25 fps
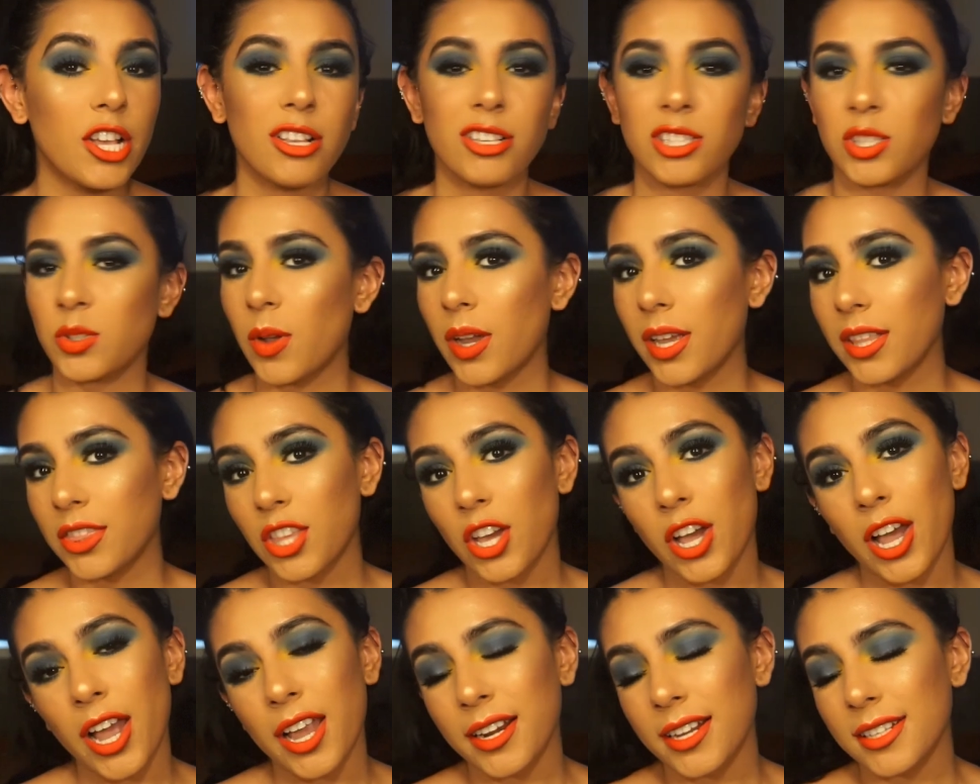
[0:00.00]
So I
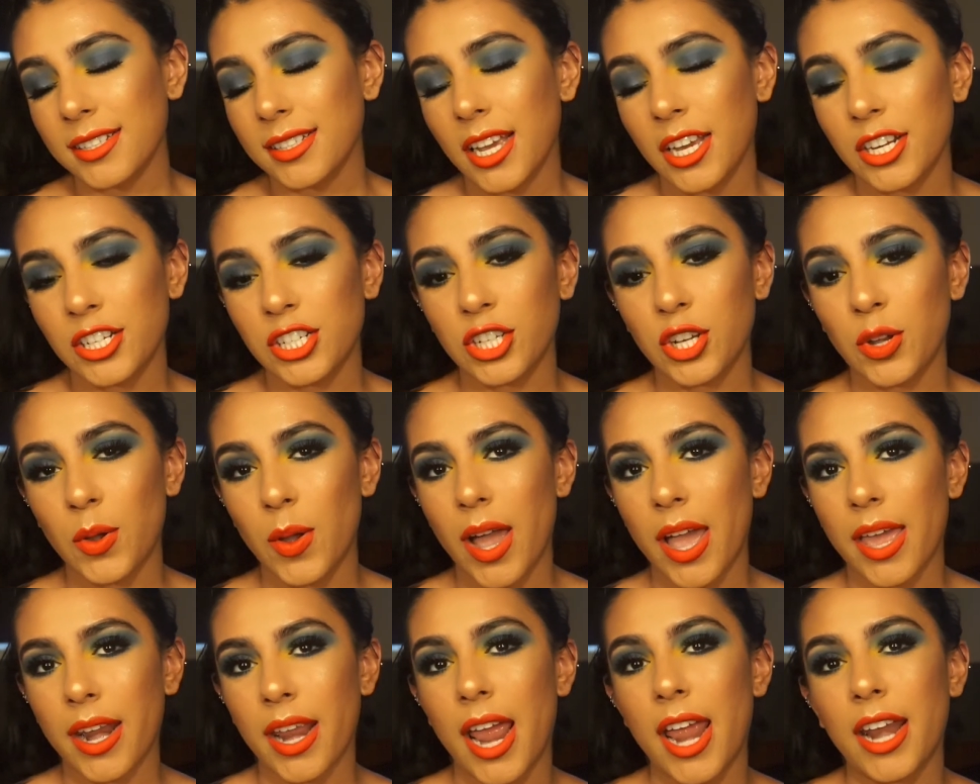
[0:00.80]
thought I'd decide to go
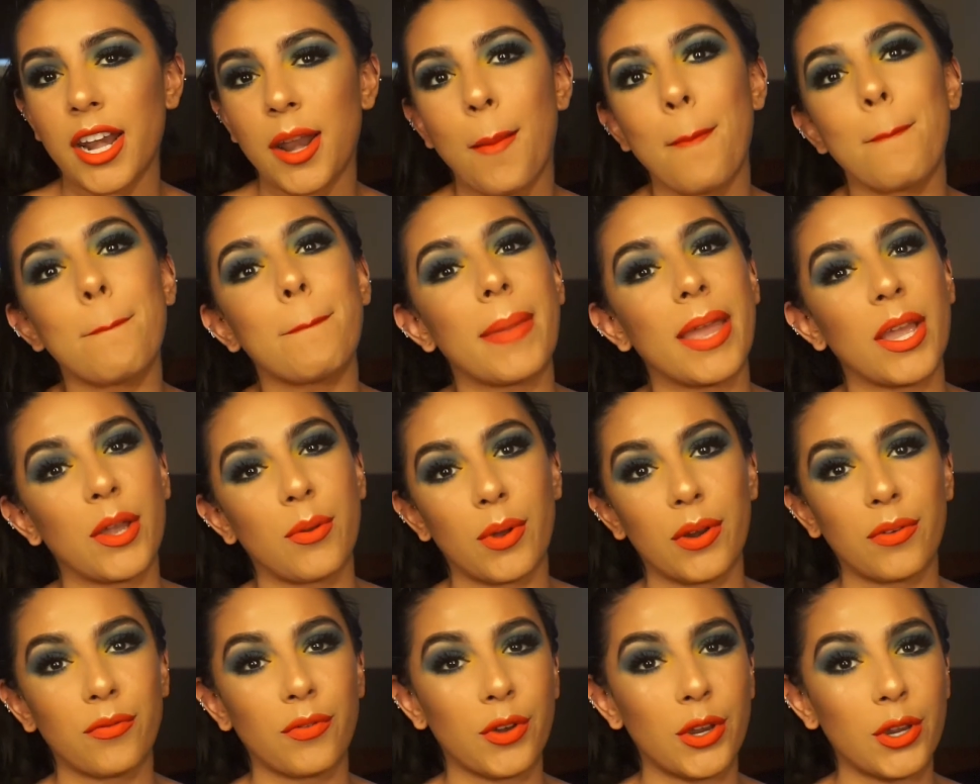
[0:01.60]
ahead and make
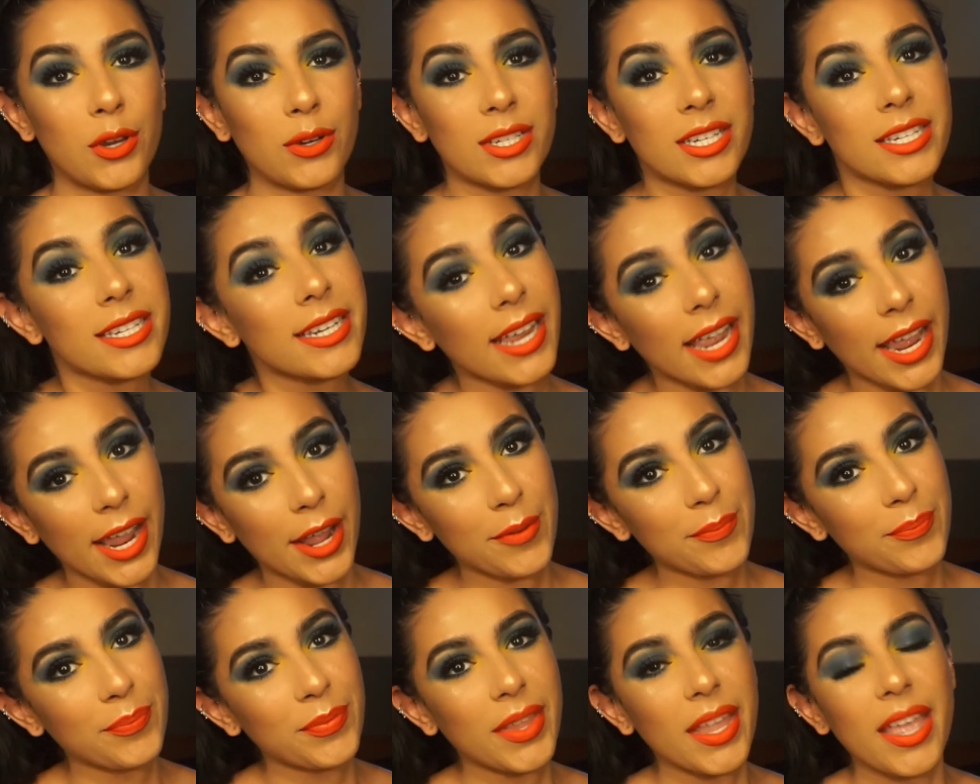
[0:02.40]
one for you
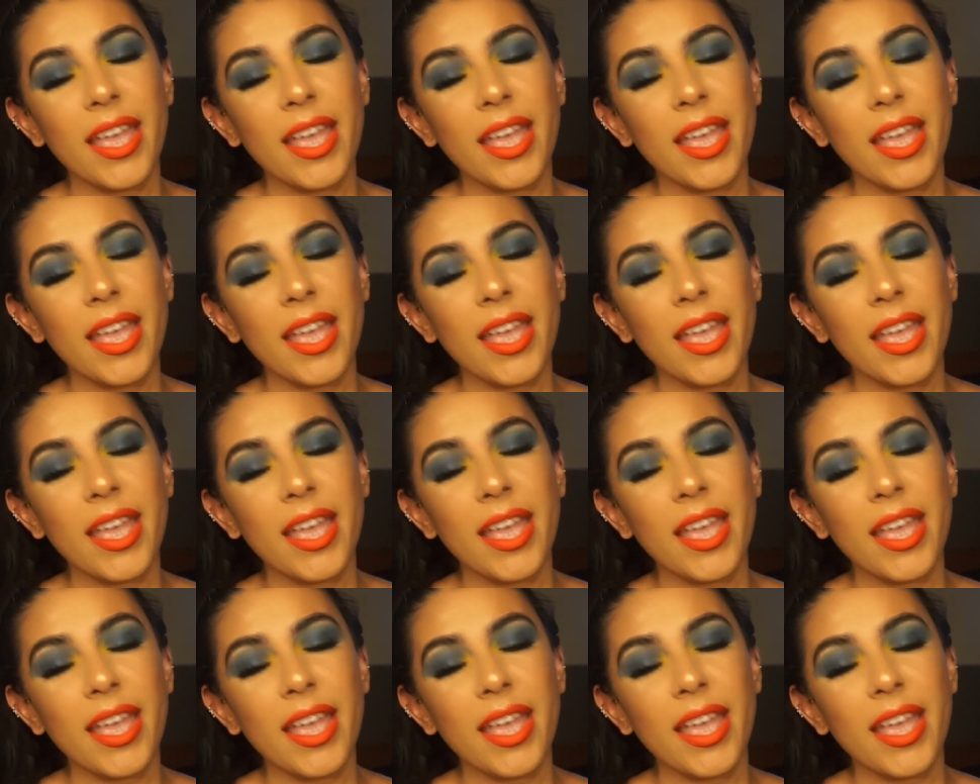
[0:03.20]
today.